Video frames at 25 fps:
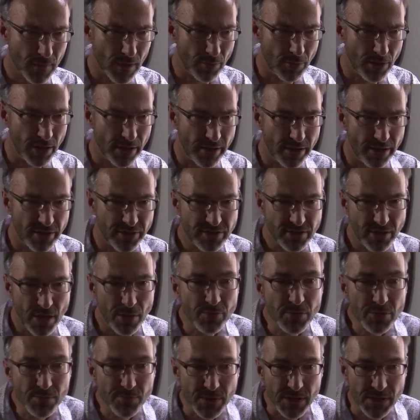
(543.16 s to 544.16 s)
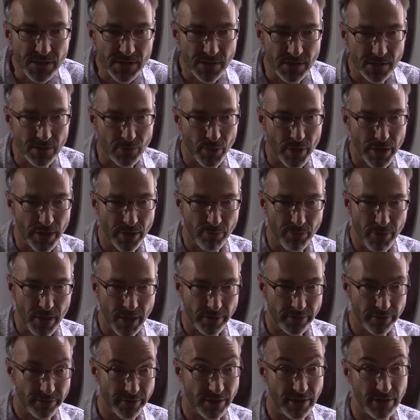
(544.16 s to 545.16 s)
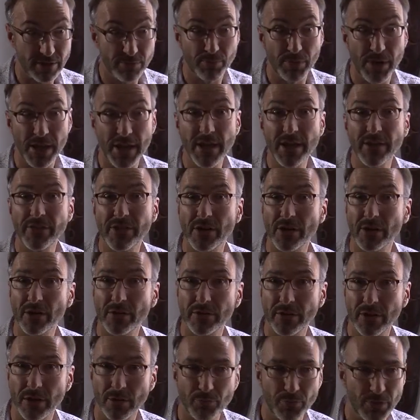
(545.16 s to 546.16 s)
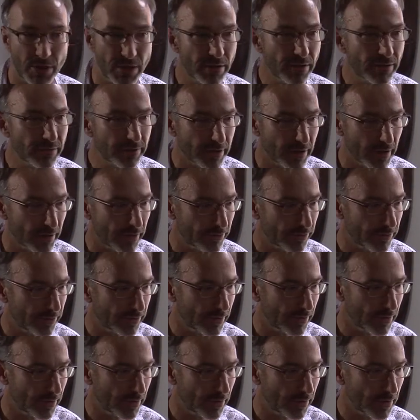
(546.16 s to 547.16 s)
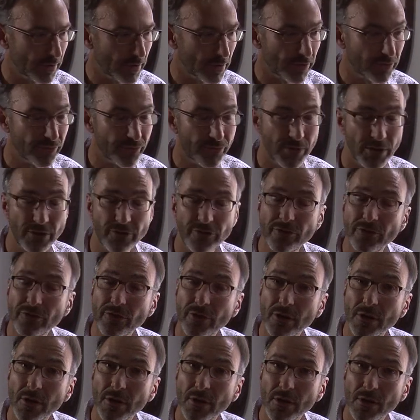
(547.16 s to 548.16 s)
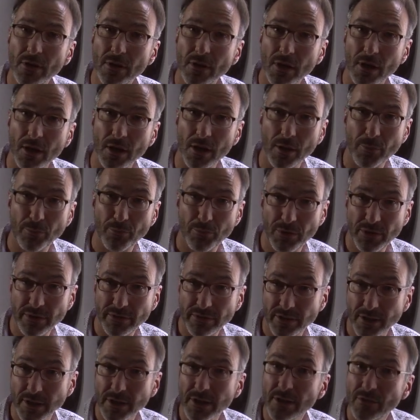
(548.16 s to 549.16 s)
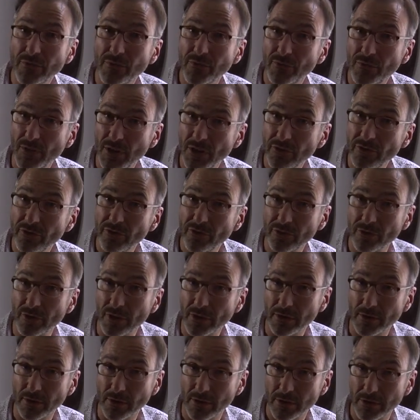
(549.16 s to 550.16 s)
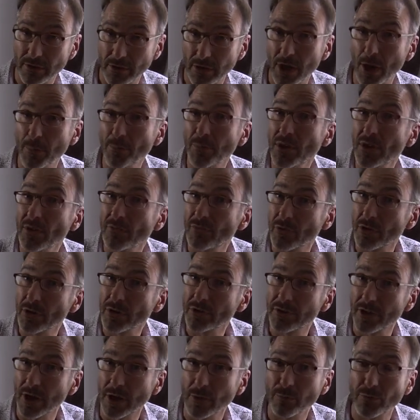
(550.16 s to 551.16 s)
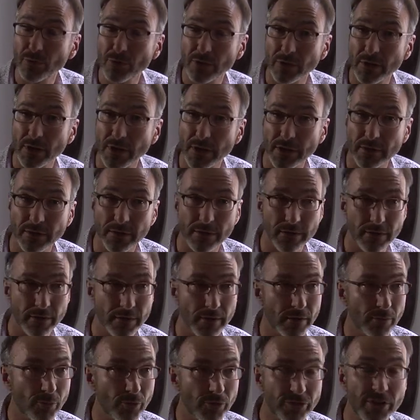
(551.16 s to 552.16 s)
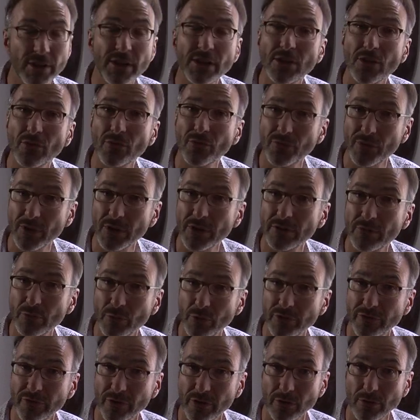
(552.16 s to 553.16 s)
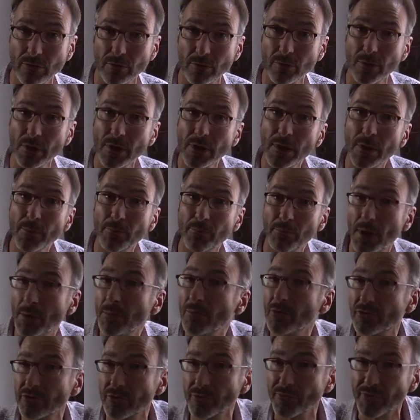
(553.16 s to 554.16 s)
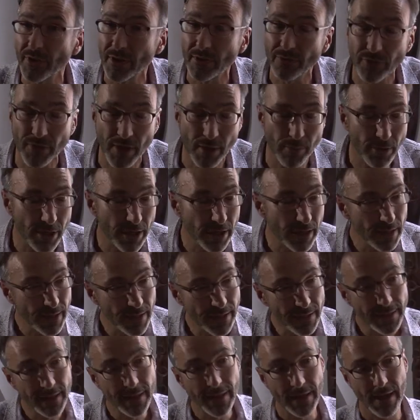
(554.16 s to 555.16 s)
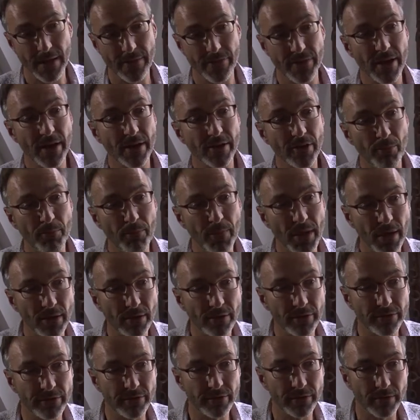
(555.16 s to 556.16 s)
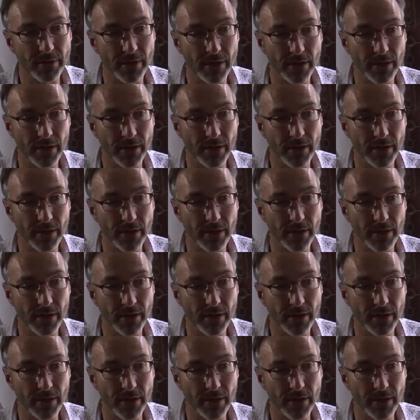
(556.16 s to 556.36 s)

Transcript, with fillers: I mean, there are some species where the males display their their penis. There's uh, there are fish, uh, fish, like the, the, guppy, for example, and uh, mosquito fish, which are all members of that family and there the males